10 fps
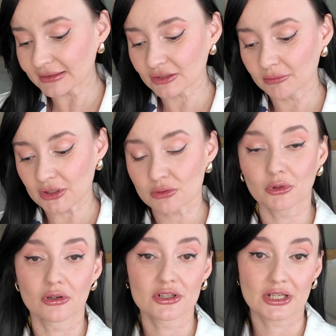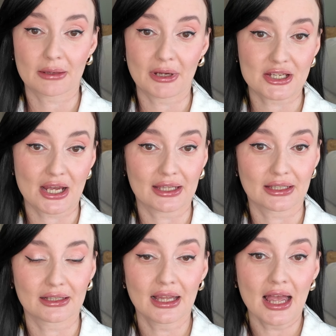and so much more. Check my
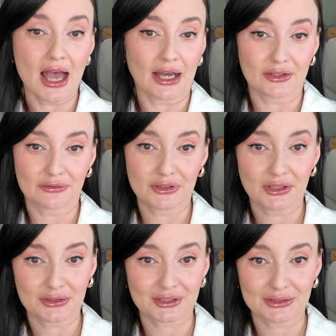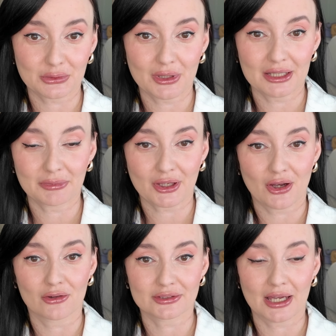channel, other videos as well,
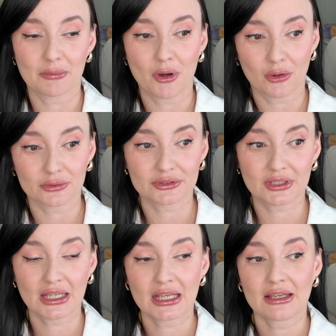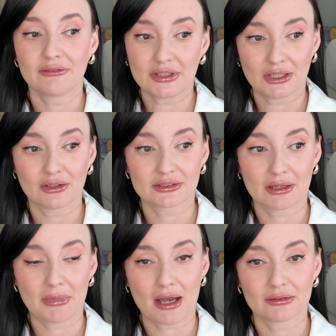because I post videos
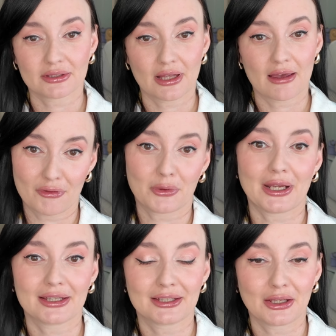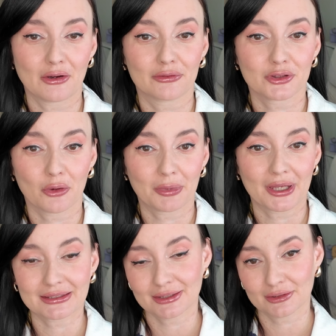about a variety of
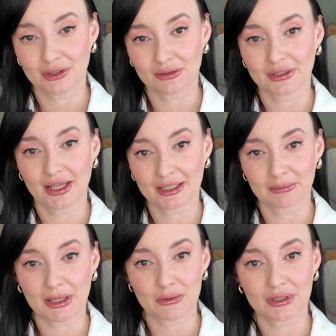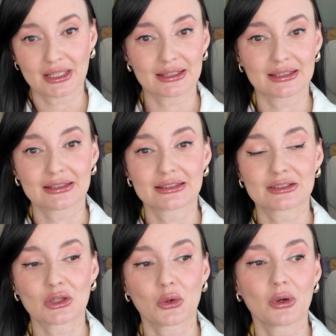topics, not only handbag related,
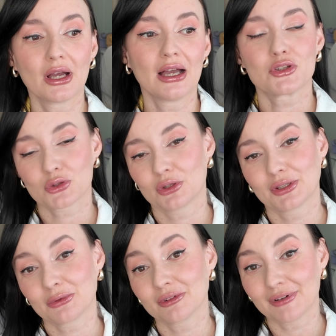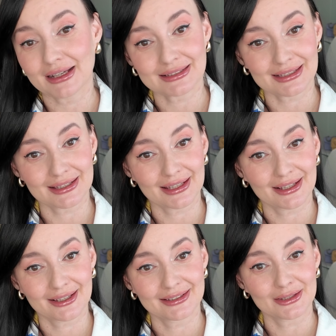so surely you will find something
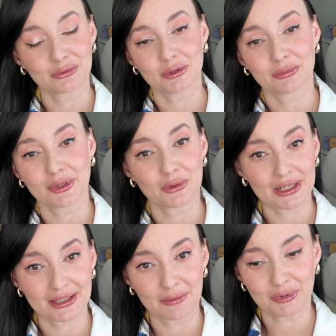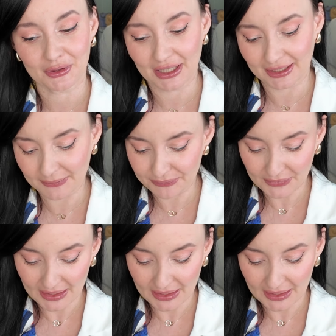that will be right up your alley.